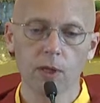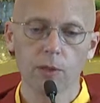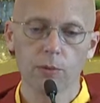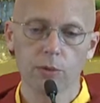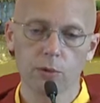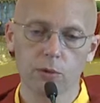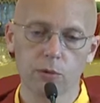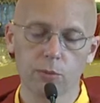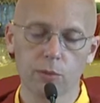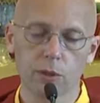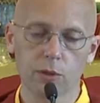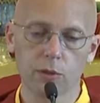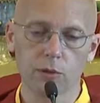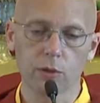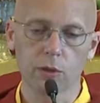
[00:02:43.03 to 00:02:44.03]
Please
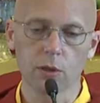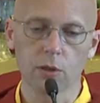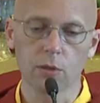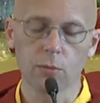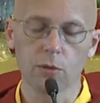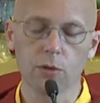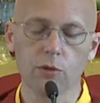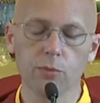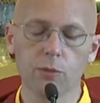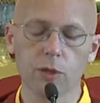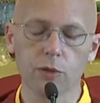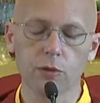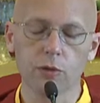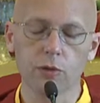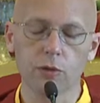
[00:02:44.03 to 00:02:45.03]
bless
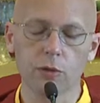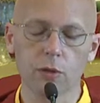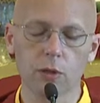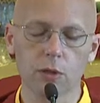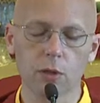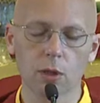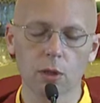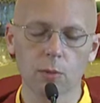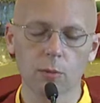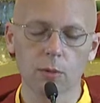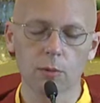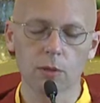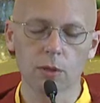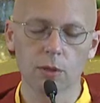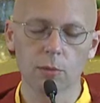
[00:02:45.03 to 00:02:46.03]
us that the Dharma
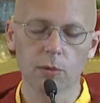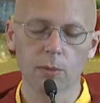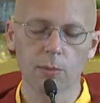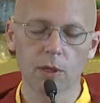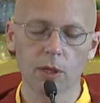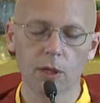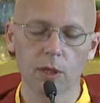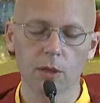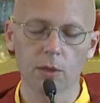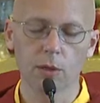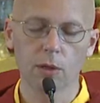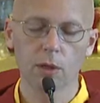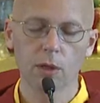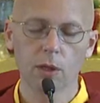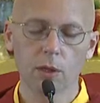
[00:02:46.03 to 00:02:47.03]
become the path.
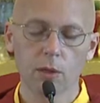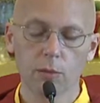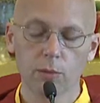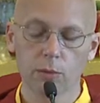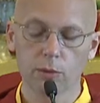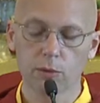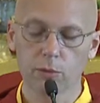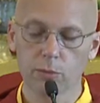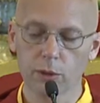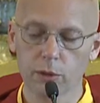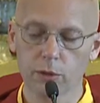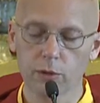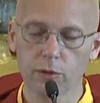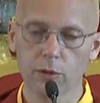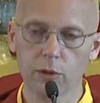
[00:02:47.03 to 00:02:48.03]
Please
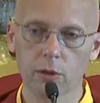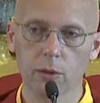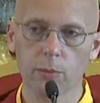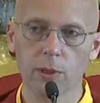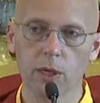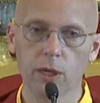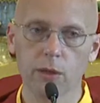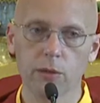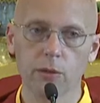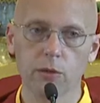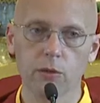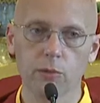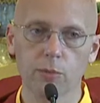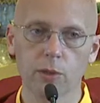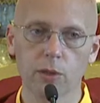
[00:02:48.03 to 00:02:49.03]
bless us that the path
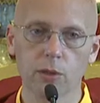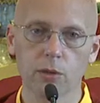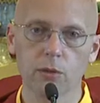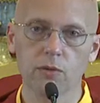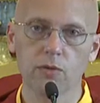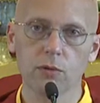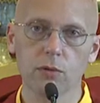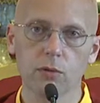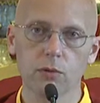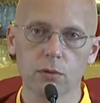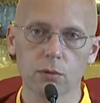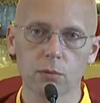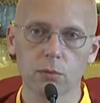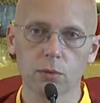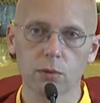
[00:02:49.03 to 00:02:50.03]
dispel
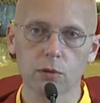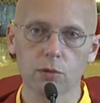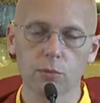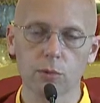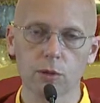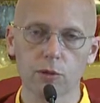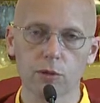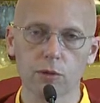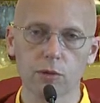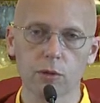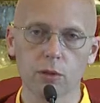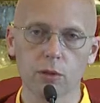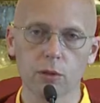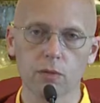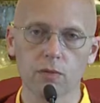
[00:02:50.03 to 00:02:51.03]
confusion. Please bless us
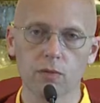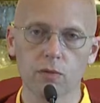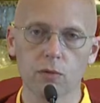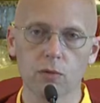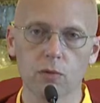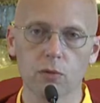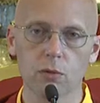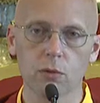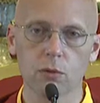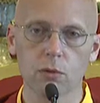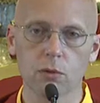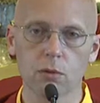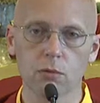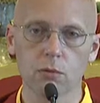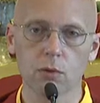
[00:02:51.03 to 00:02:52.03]
that confusion
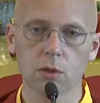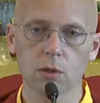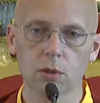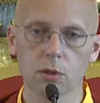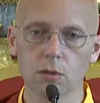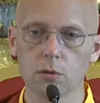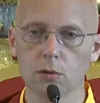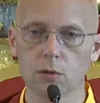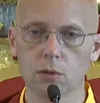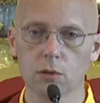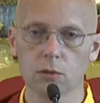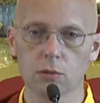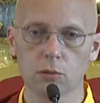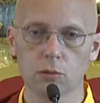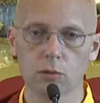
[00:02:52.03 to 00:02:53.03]
arise
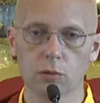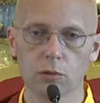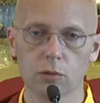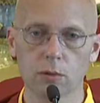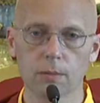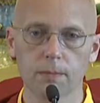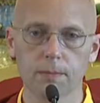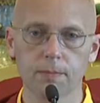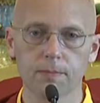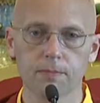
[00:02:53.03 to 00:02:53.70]
as wisdom.